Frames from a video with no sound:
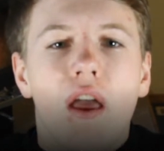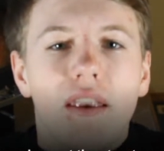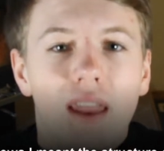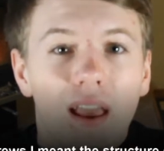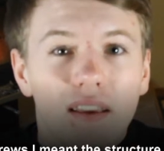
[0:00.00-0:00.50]

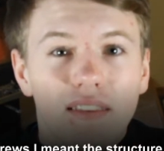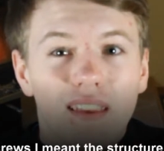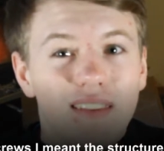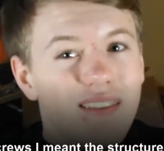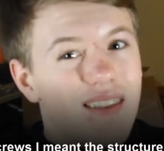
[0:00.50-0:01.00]
Next
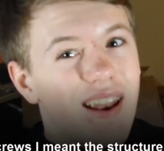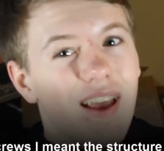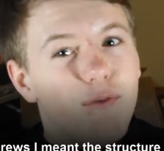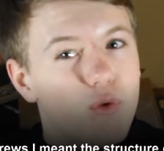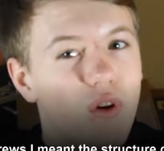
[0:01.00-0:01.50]
is it's got to
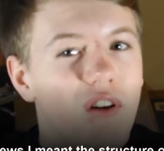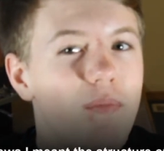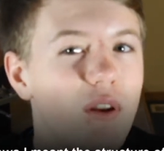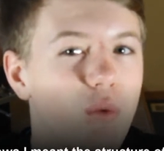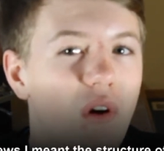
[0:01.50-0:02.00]
have a 12
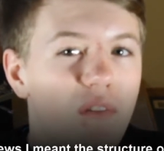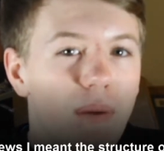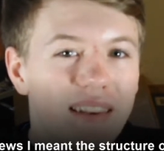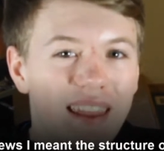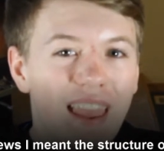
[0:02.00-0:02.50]
by 12
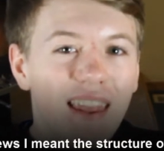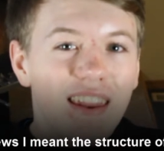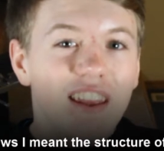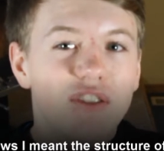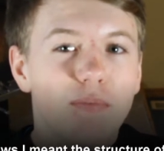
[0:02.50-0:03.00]
by 10
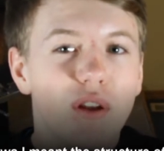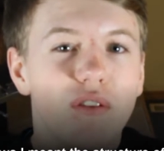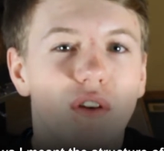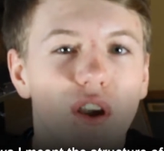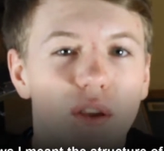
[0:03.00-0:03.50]
inch
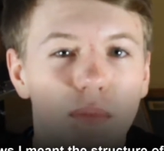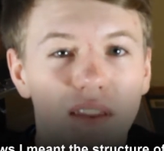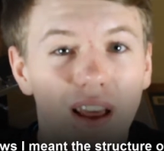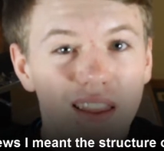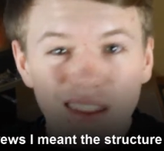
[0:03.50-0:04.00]
build volume.
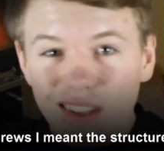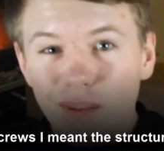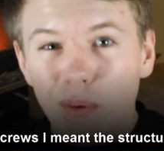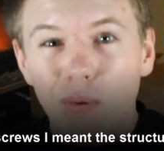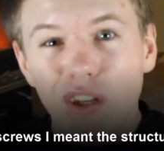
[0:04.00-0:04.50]
Now that's
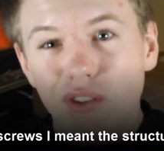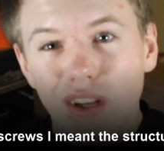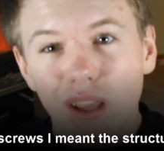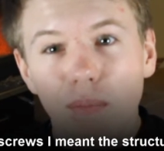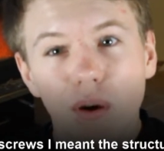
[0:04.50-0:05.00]
going to be pretty
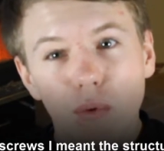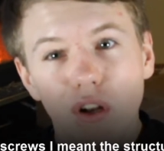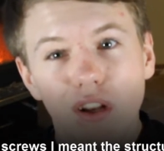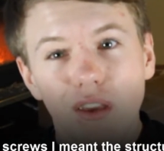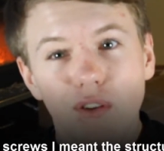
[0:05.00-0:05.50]
tricky, but we're
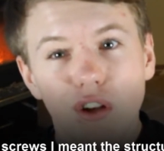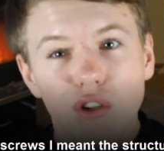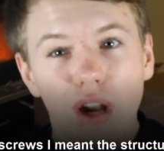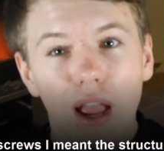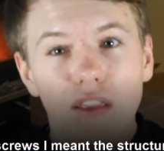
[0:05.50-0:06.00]
going to give it a
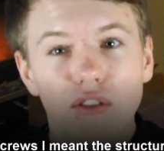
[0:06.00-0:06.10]
try.